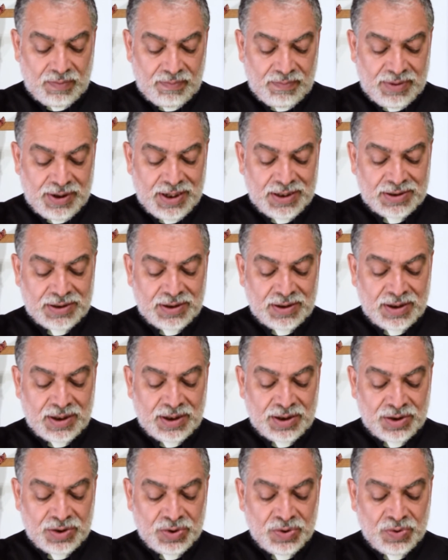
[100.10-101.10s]
Blessed
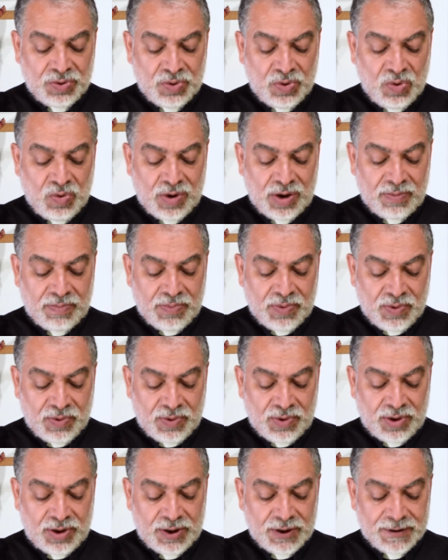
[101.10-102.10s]
are you who are
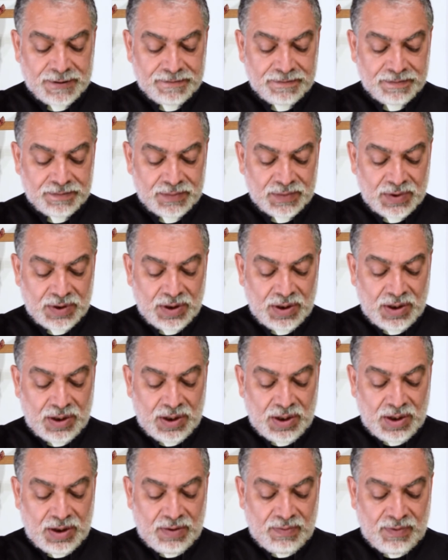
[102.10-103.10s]
poor.
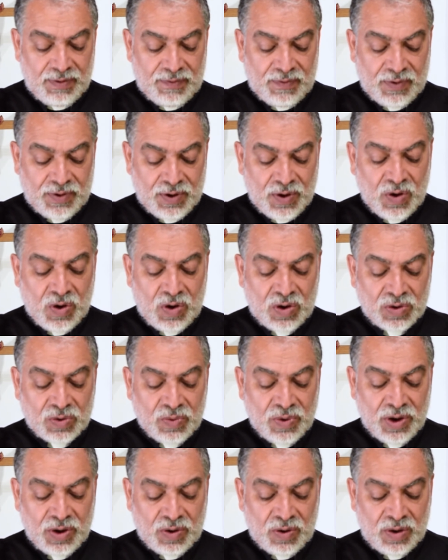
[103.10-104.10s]
Before God,
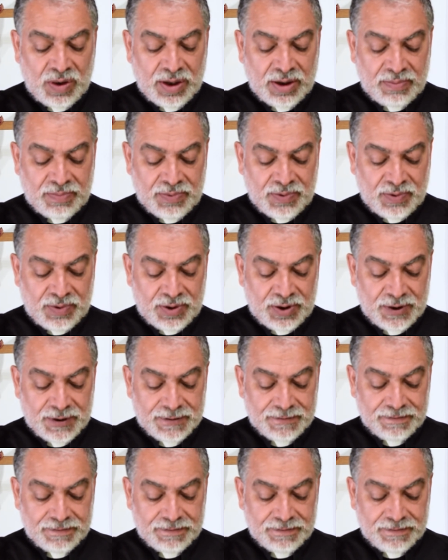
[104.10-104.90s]
we all are poor.